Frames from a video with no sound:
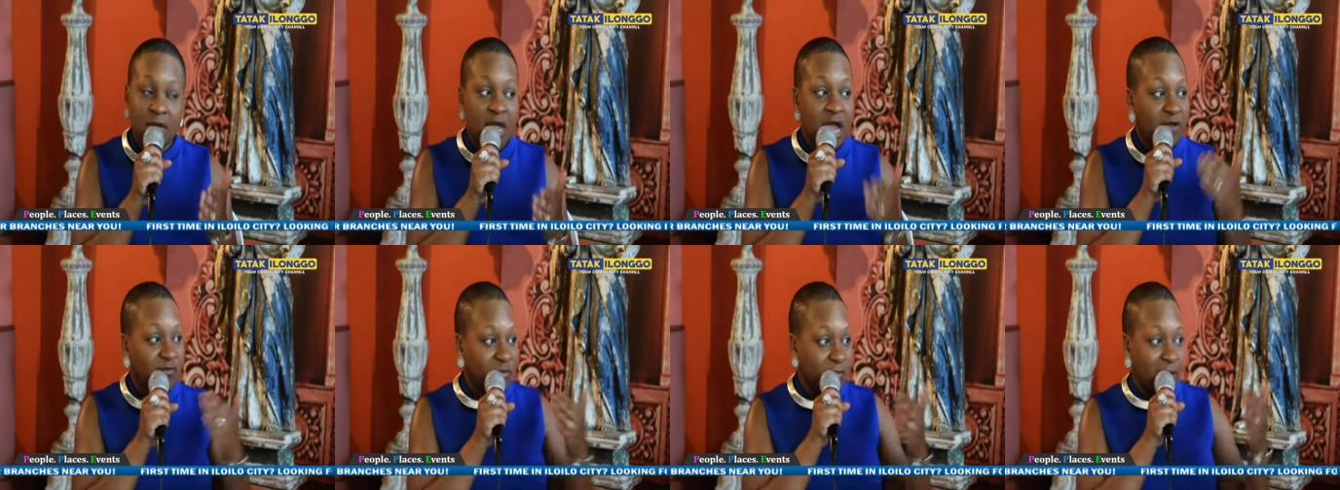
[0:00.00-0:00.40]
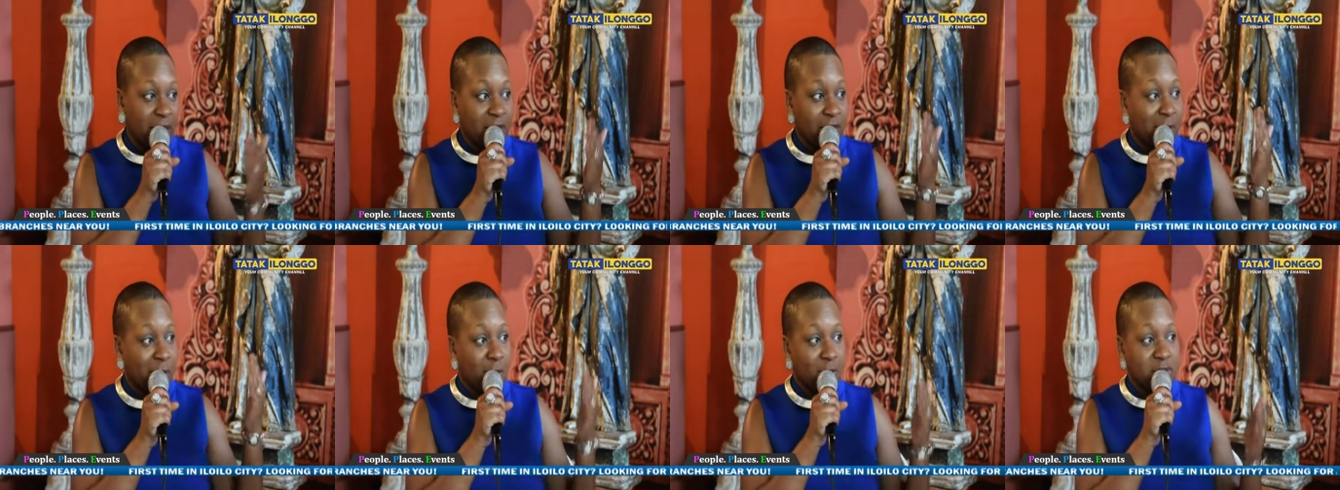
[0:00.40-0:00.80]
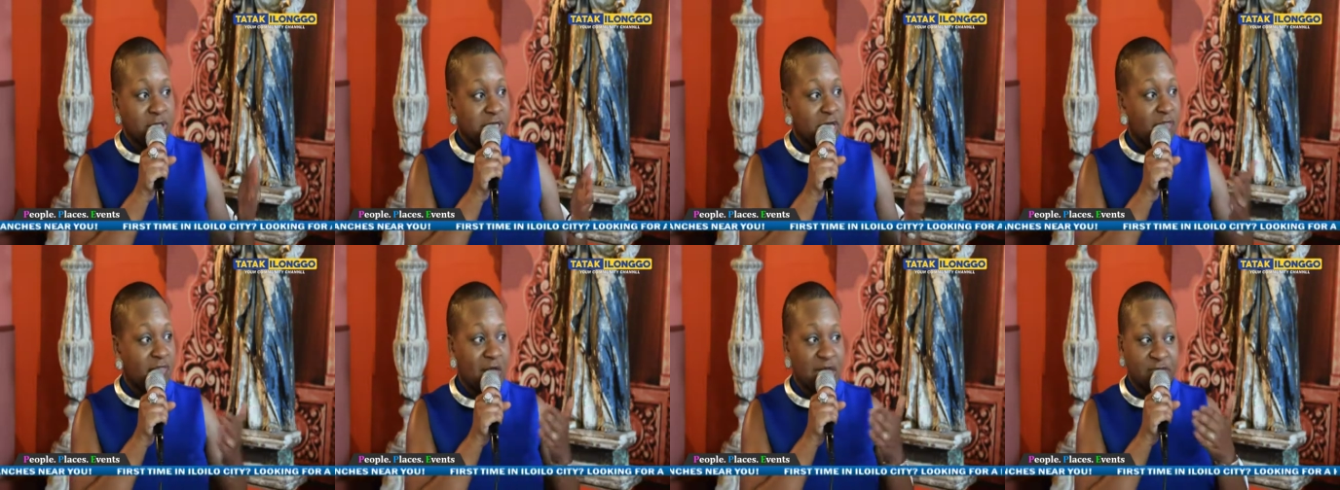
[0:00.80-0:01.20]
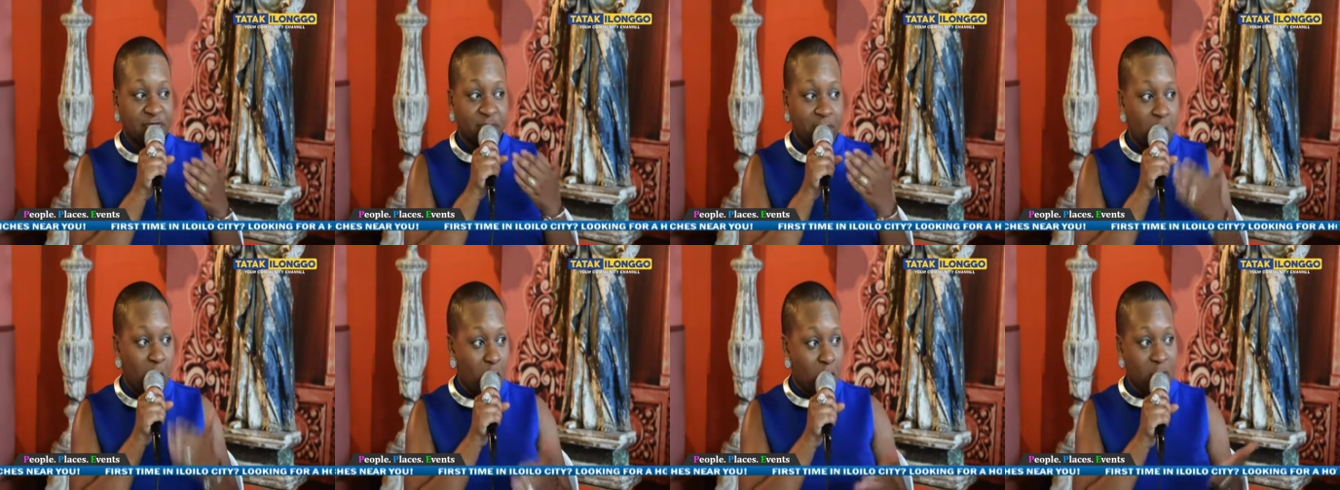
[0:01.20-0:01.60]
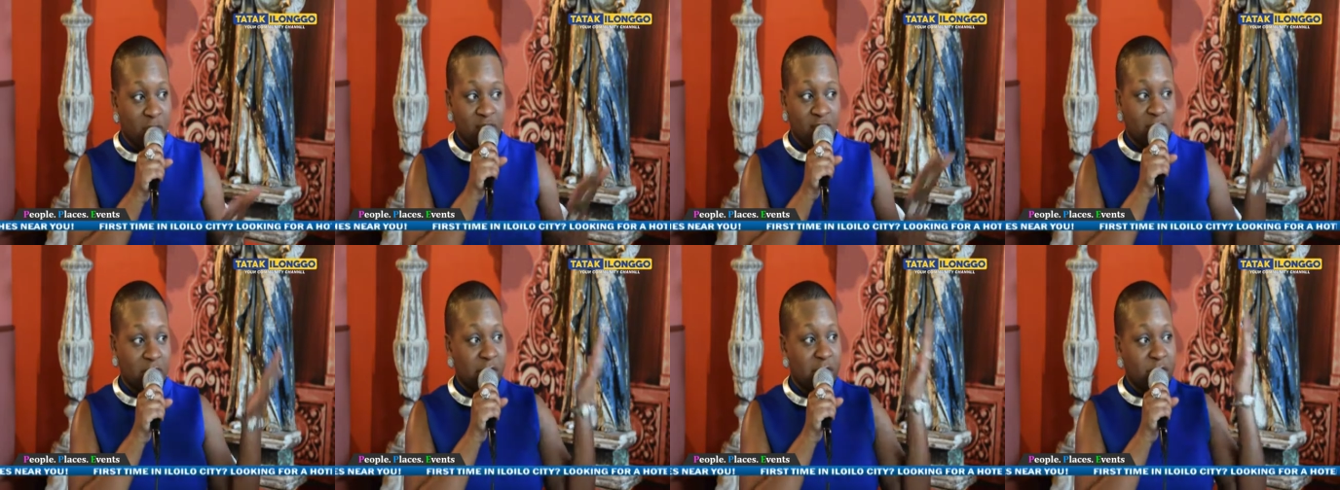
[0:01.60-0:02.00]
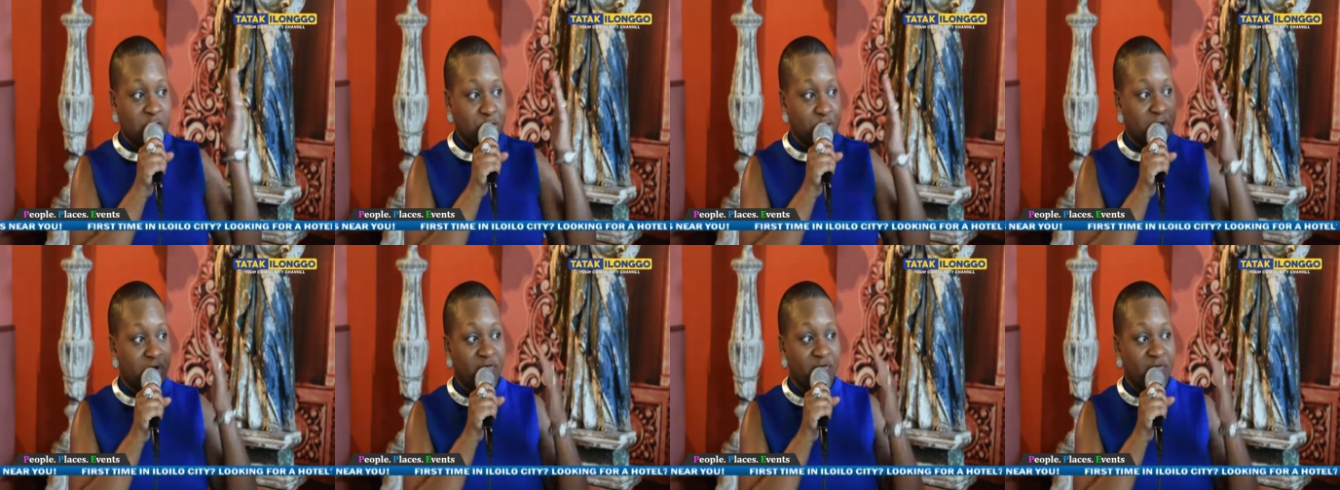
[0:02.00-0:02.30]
Everybody knows that. That's from all over the country.